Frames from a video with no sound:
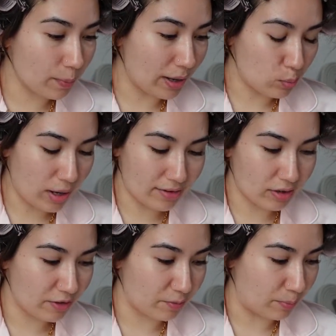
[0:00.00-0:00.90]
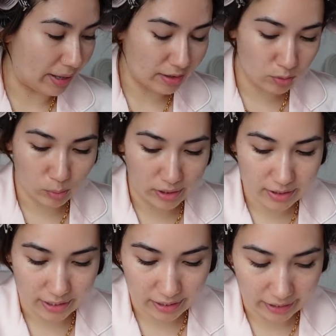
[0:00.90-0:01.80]
about where I've been whilst
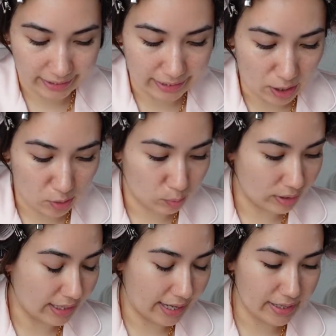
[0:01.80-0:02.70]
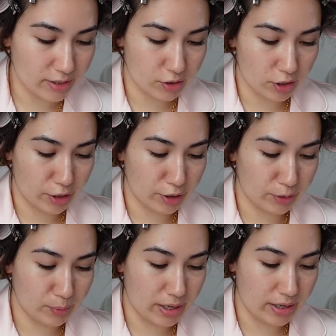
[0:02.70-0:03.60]
I kind of get on with this.
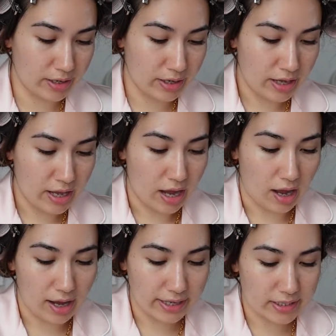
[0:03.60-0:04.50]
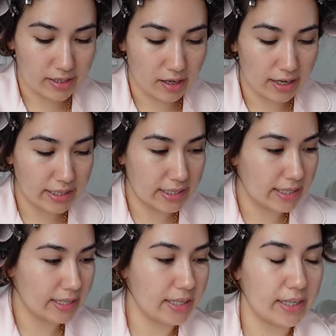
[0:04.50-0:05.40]
So I
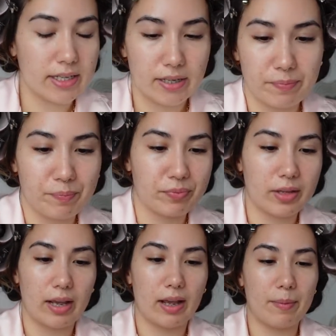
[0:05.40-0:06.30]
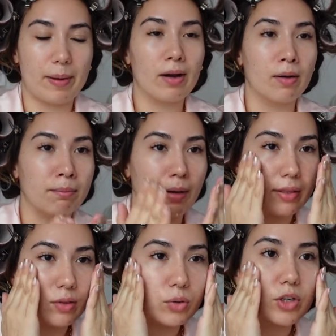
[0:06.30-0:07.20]
decided about a
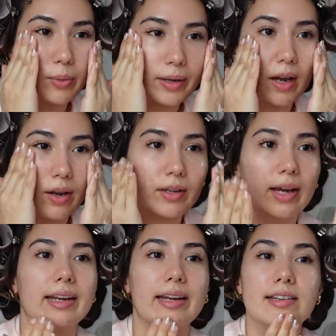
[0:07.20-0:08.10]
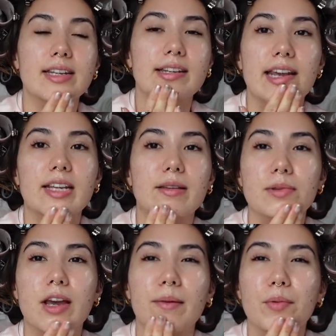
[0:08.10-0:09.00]
month or two ago that I needed to take some
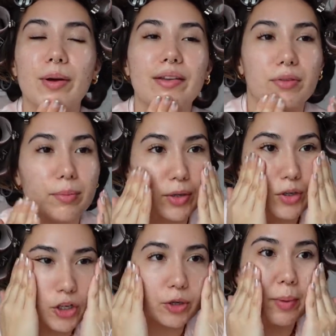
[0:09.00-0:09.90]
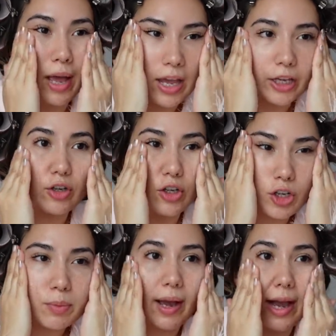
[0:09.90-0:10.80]
time away from YouTube.
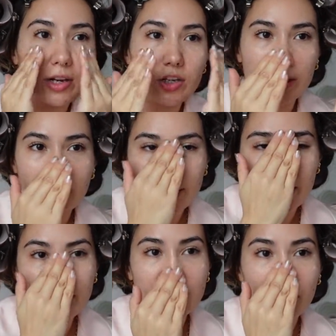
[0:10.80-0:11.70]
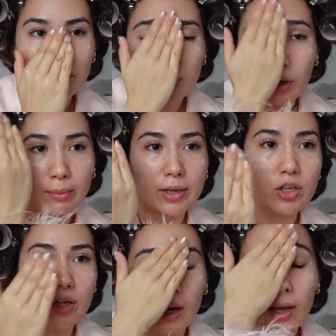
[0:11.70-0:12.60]
YouTube actually takes up so much
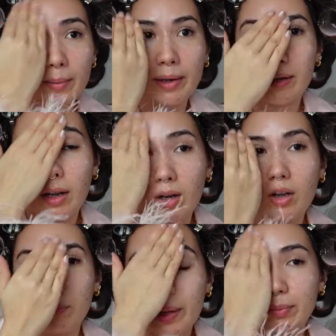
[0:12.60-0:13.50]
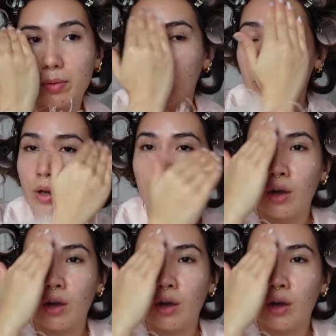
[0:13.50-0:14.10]
time, and a lot of people